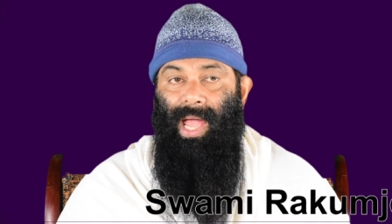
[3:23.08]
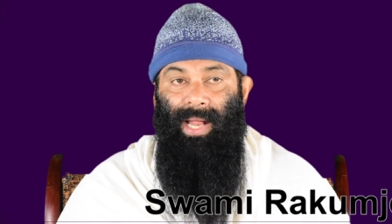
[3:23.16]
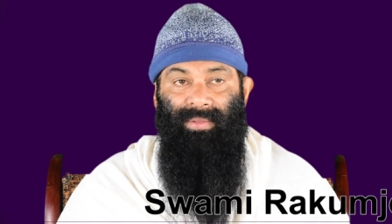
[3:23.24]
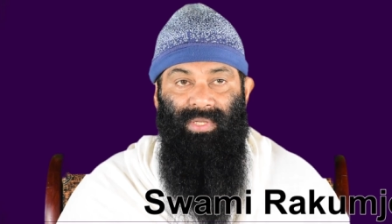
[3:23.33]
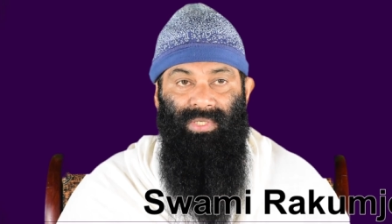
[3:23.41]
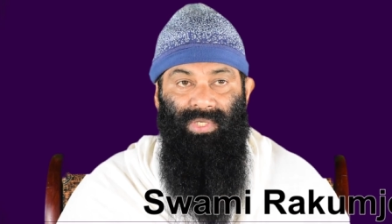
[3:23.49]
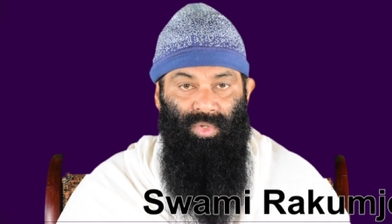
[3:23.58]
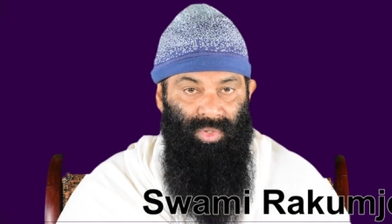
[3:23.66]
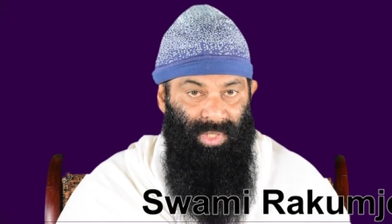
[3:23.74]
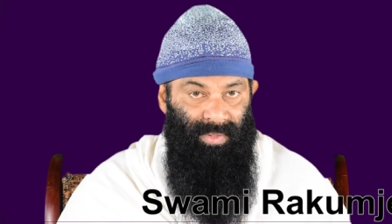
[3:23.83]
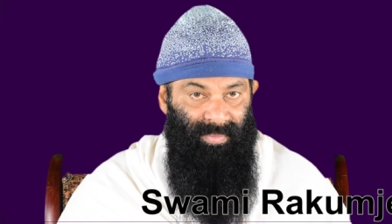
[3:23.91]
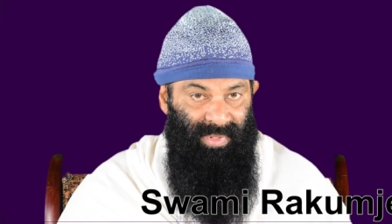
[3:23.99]
And the new
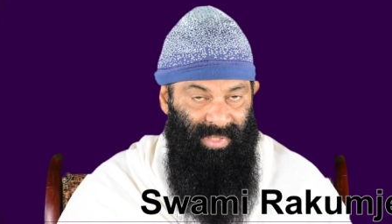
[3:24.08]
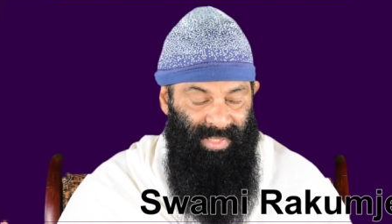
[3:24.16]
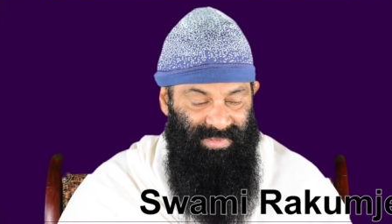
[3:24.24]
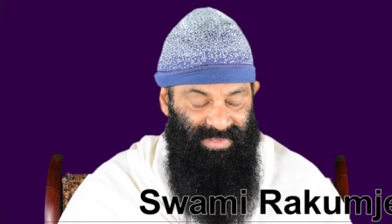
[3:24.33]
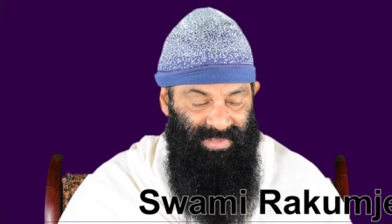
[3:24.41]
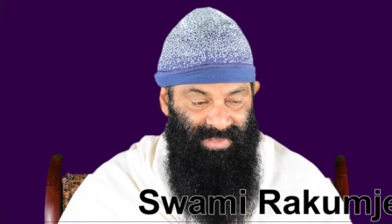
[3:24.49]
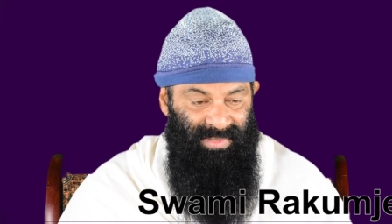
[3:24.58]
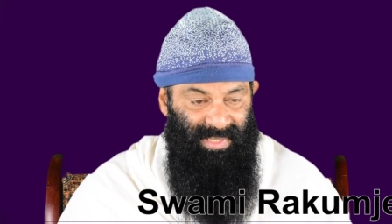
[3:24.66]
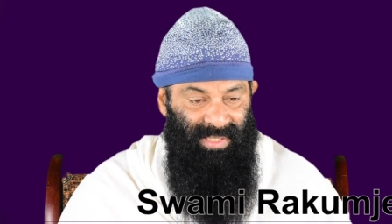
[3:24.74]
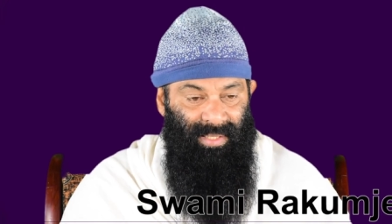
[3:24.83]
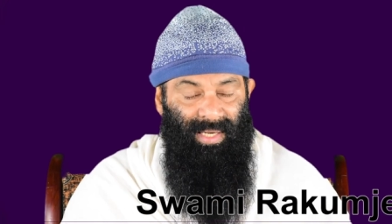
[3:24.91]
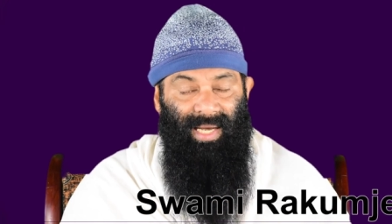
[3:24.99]
government has
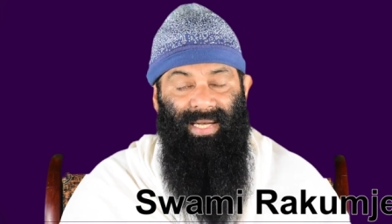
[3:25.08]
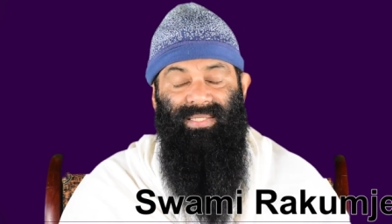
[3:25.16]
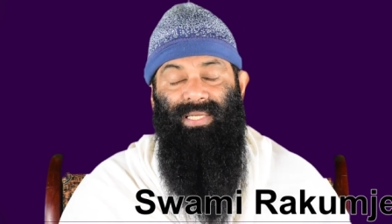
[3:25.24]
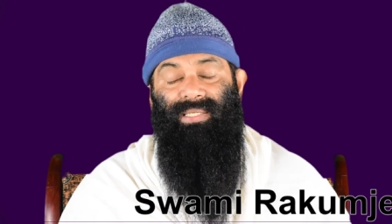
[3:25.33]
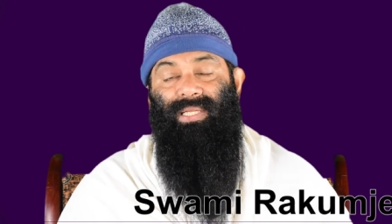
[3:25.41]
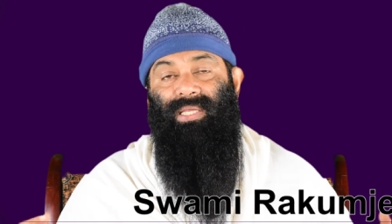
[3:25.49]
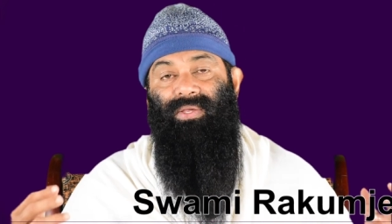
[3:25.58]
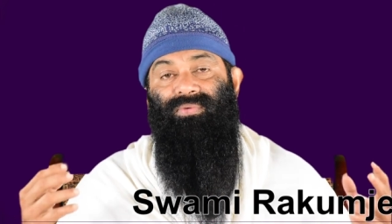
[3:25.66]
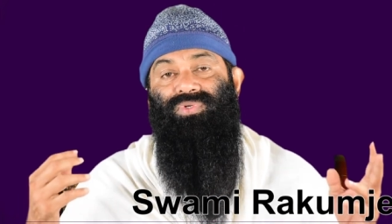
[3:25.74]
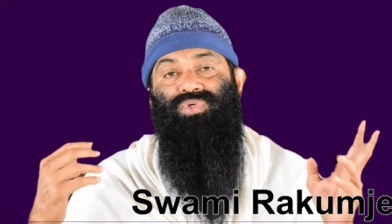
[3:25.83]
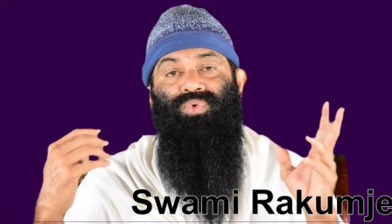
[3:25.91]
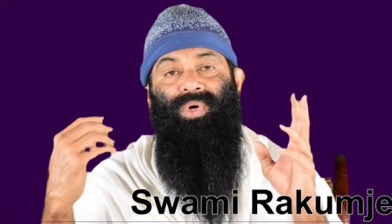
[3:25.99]
declared that they
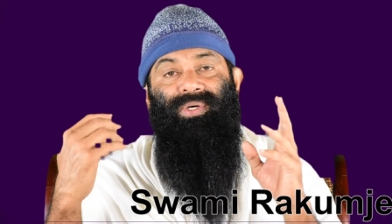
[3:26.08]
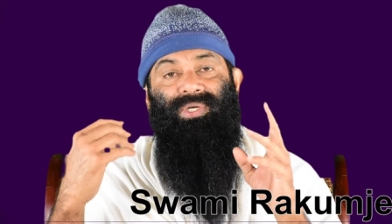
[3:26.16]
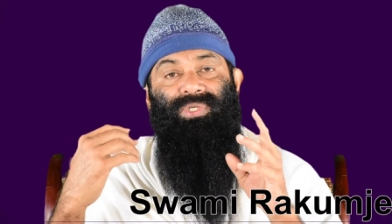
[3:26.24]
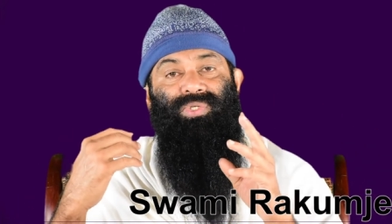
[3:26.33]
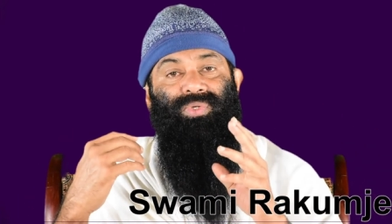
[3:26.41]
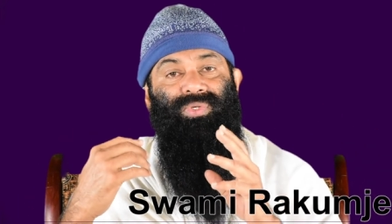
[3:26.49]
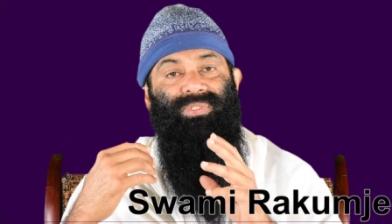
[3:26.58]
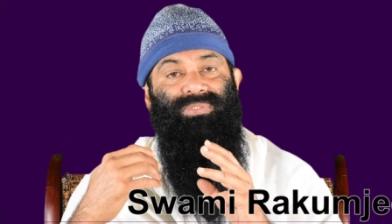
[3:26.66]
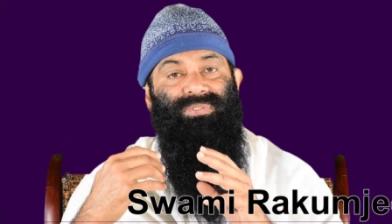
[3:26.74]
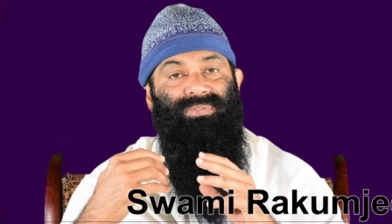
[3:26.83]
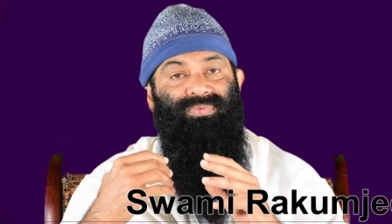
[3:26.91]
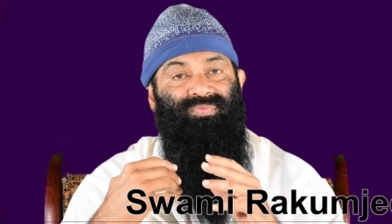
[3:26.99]
give 200
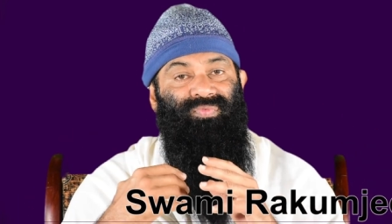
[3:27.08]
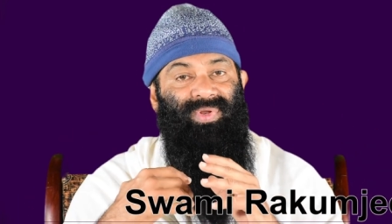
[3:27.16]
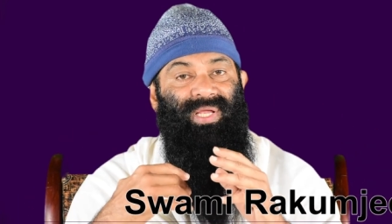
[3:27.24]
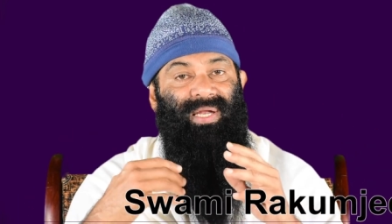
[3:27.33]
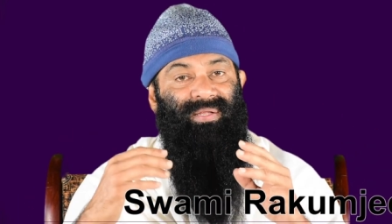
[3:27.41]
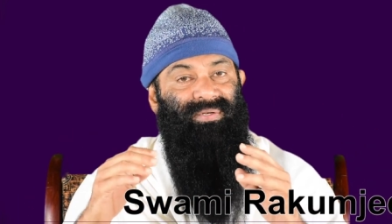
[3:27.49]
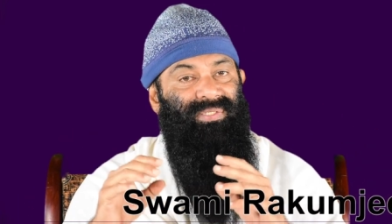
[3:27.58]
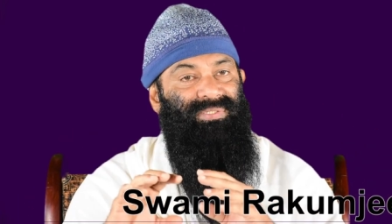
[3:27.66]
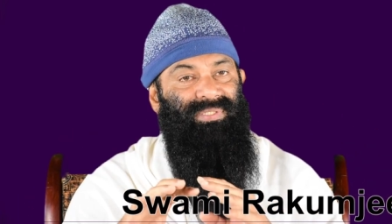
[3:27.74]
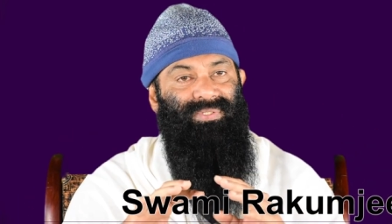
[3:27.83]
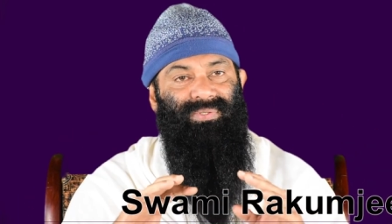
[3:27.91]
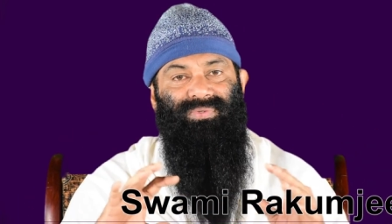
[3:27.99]
units free
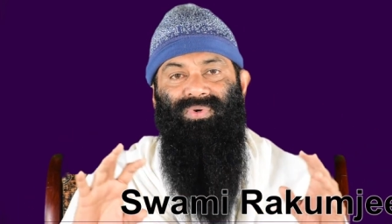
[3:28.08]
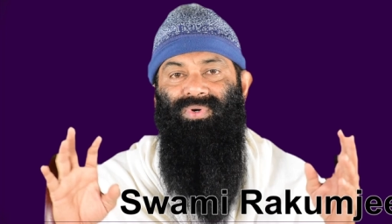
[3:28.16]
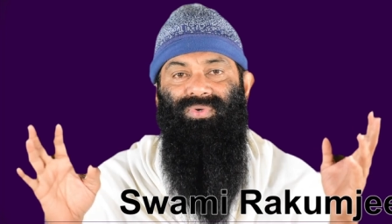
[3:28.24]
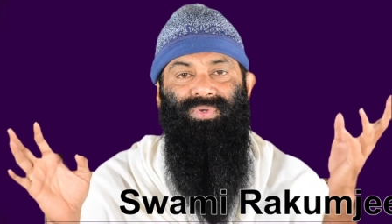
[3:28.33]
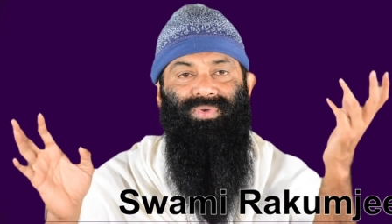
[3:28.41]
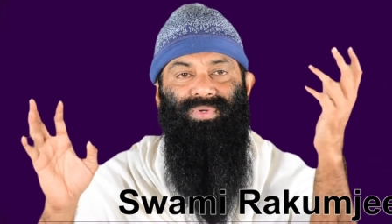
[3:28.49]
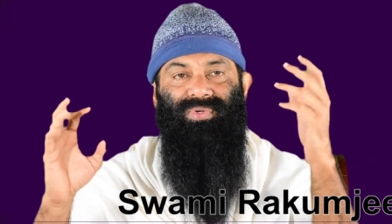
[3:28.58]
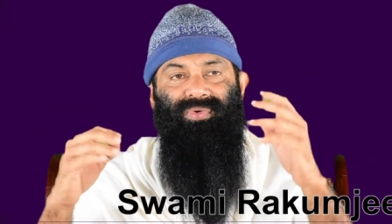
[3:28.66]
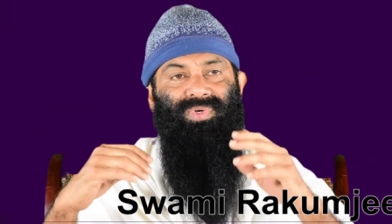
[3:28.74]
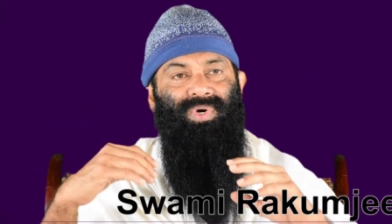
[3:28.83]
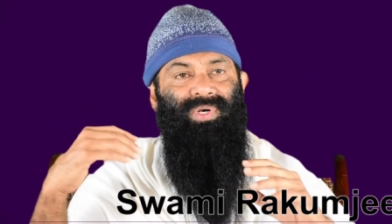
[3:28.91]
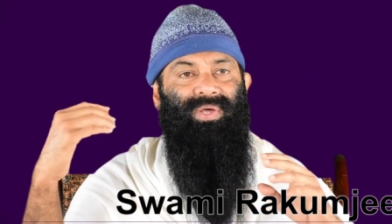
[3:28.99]
electricity. No,
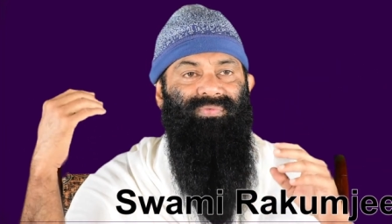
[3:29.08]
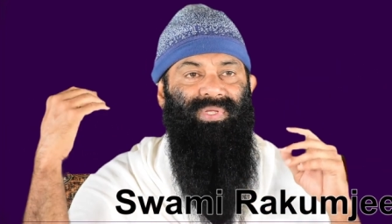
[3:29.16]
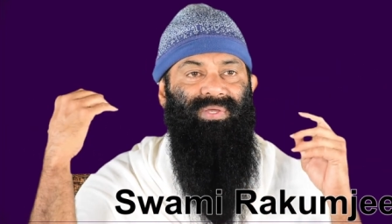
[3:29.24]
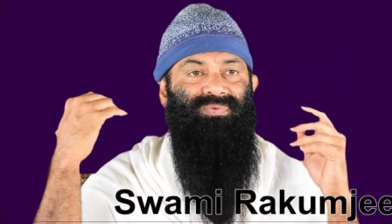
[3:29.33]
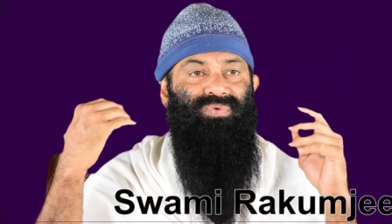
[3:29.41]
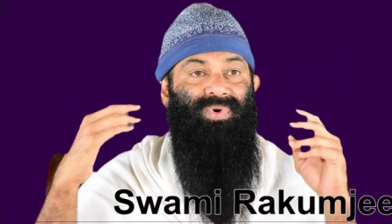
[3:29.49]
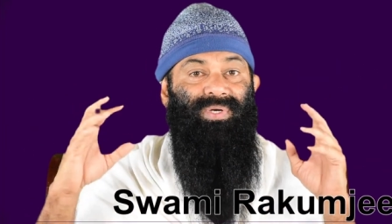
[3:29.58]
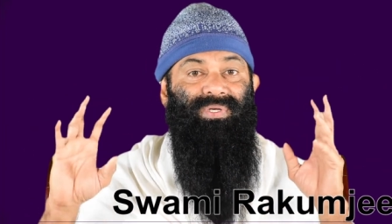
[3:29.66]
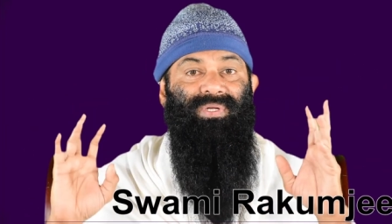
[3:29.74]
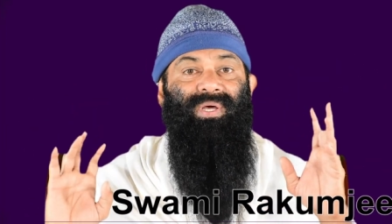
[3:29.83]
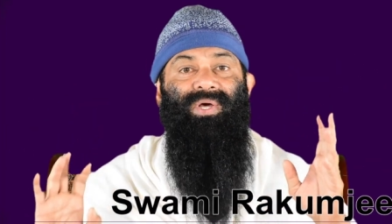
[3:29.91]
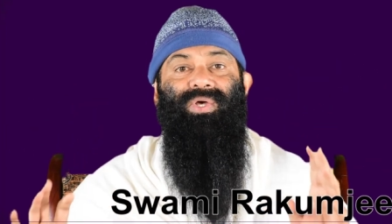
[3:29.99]
you don't have to give
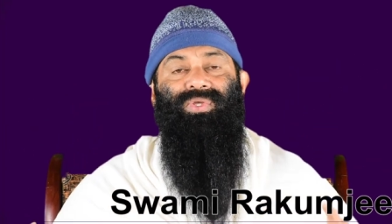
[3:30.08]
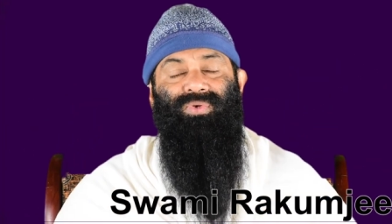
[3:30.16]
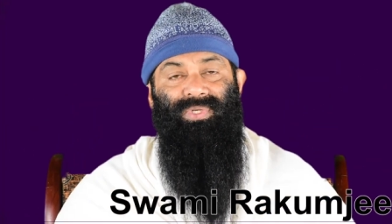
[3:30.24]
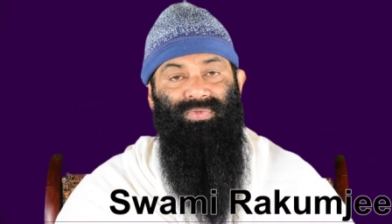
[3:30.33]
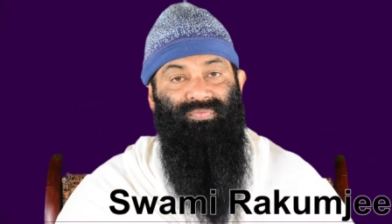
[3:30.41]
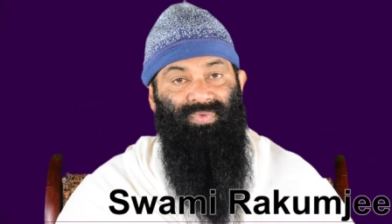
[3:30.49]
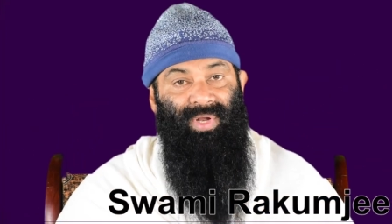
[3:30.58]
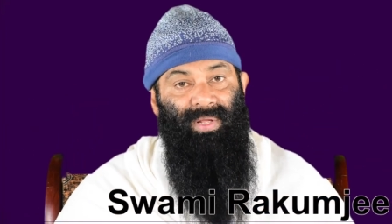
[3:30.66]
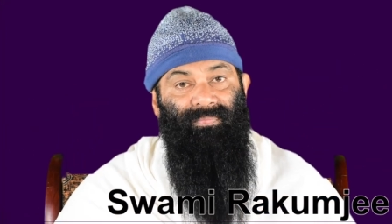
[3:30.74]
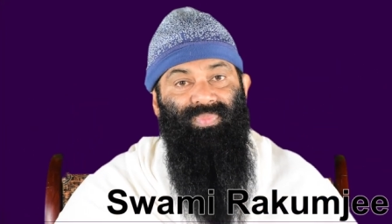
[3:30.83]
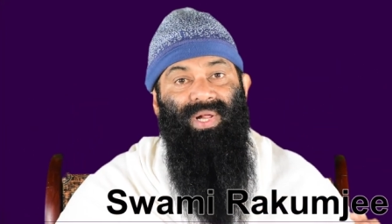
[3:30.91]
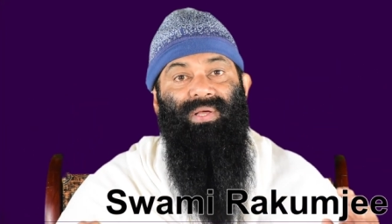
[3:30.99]
200 units free.